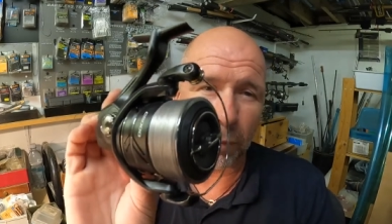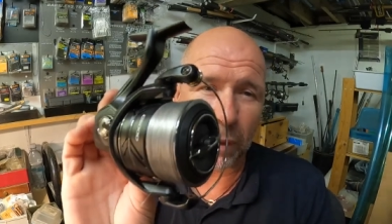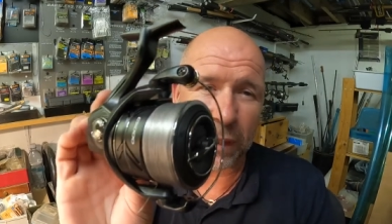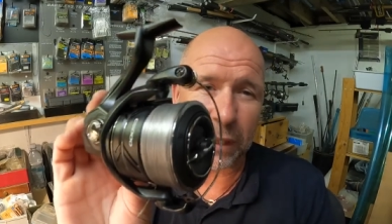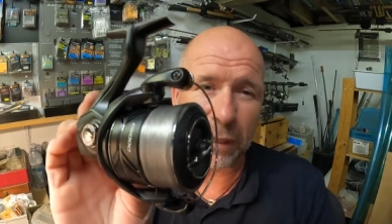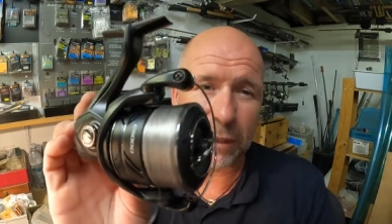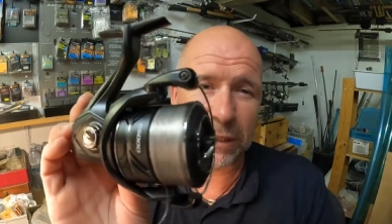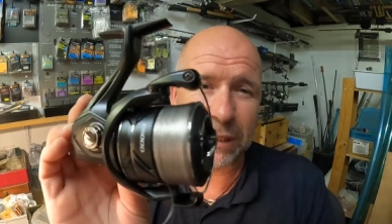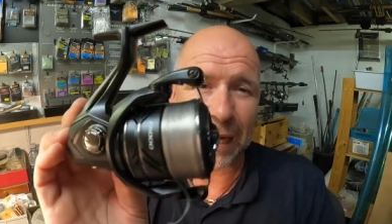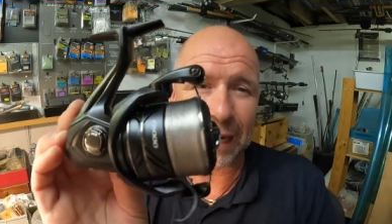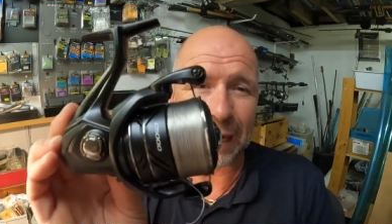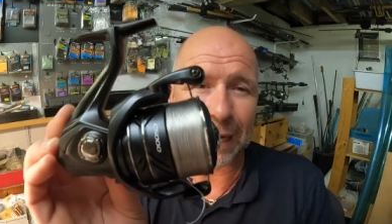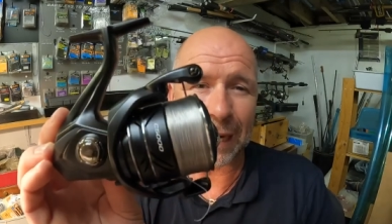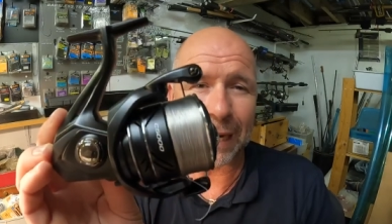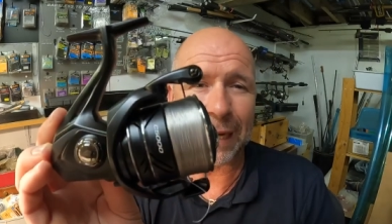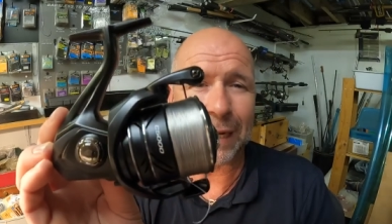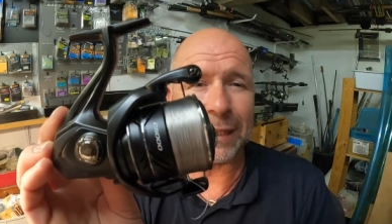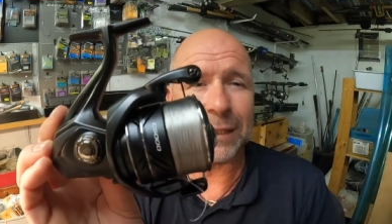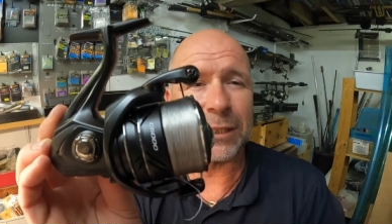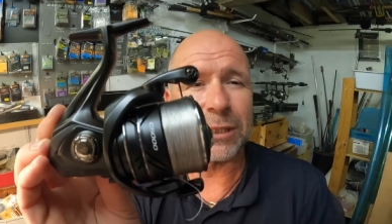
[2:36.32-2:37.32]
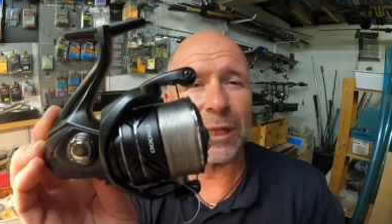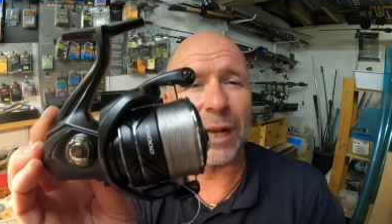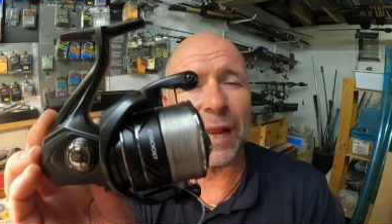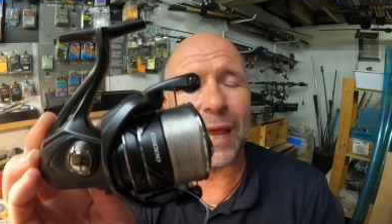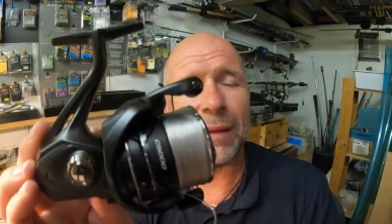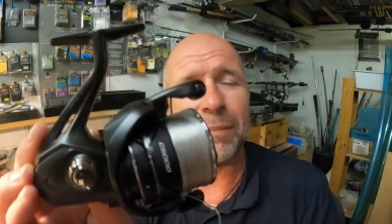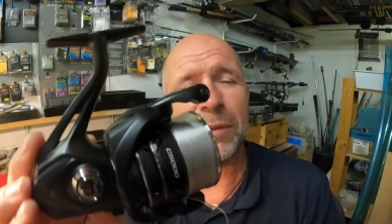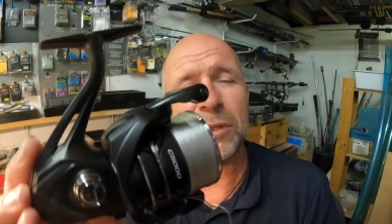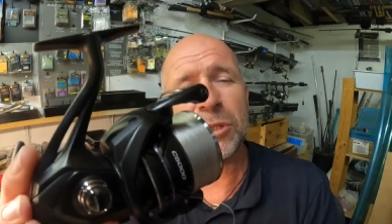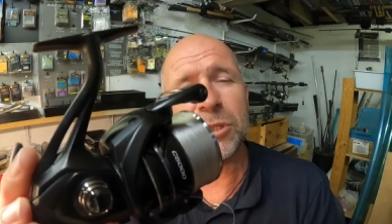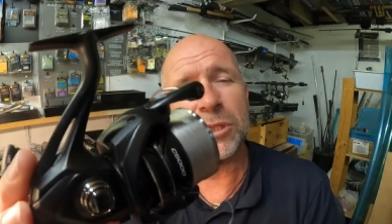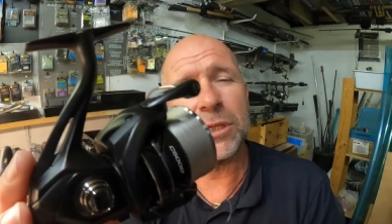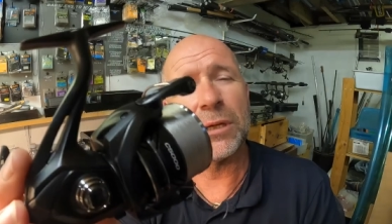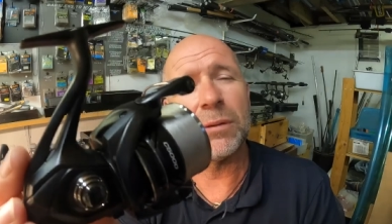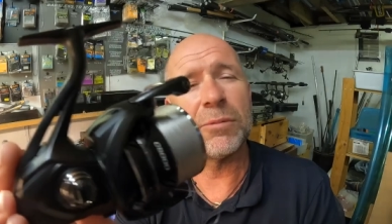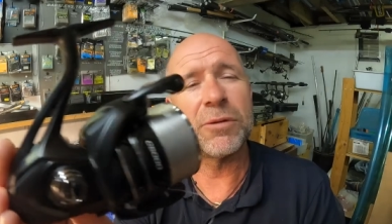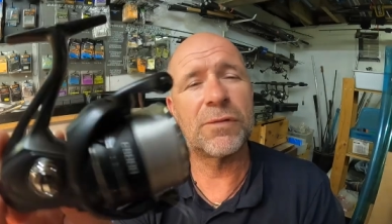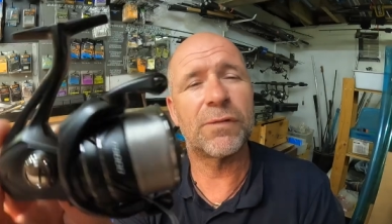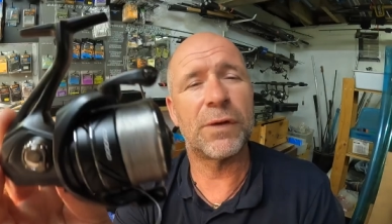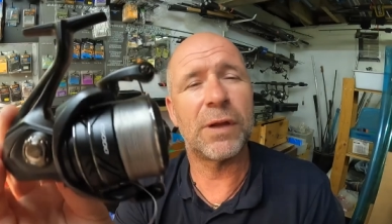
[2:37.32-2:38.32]
when you take that into layman's
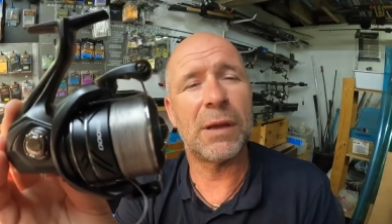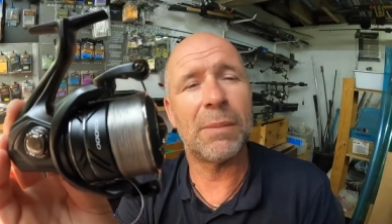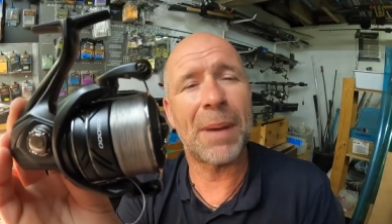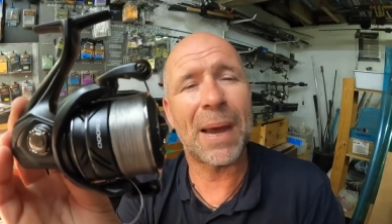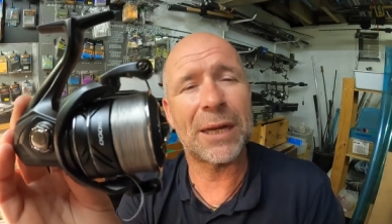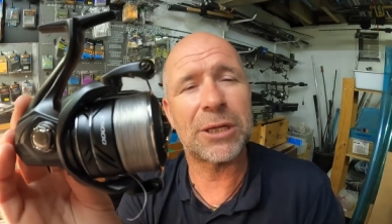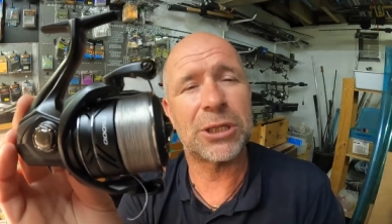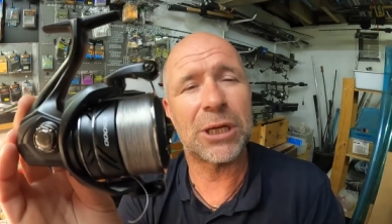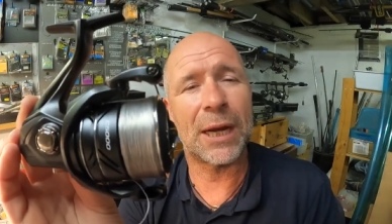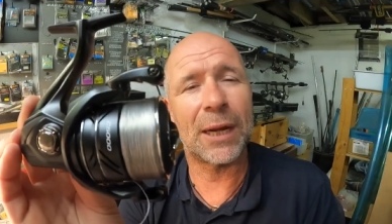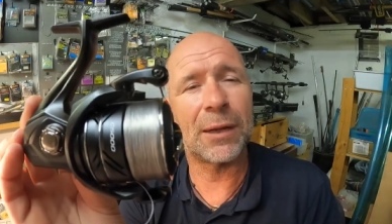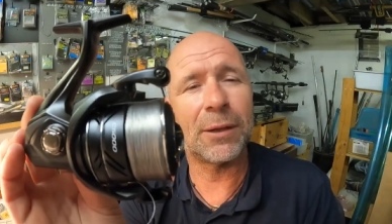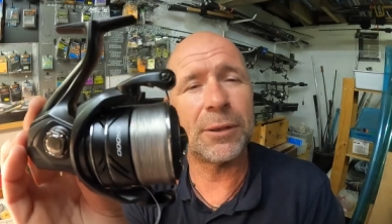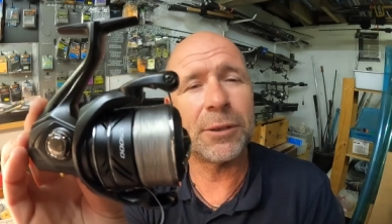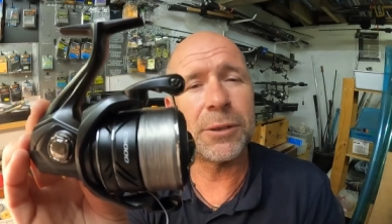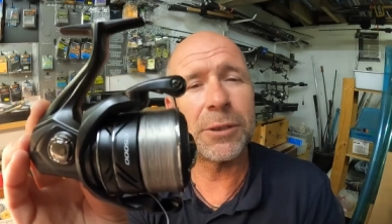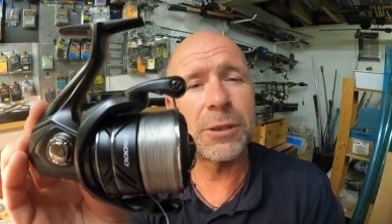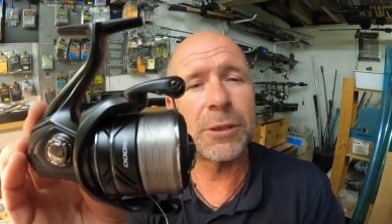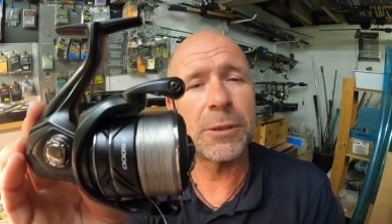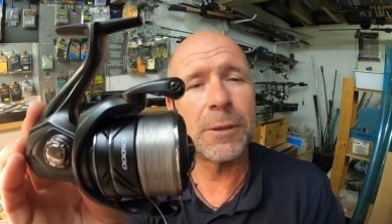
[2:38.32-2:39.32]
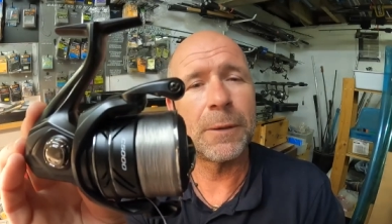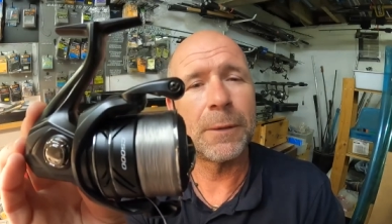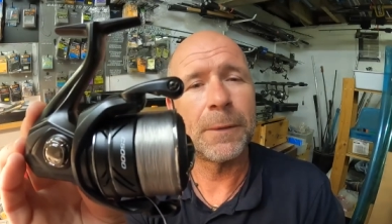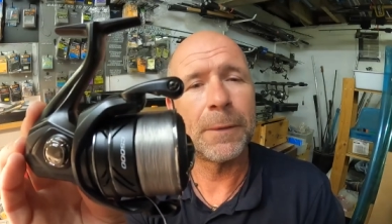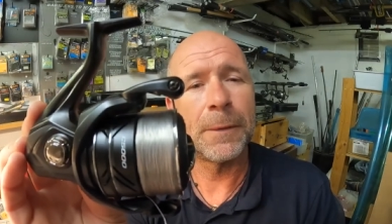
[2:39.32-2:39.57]
terms for your match anglers,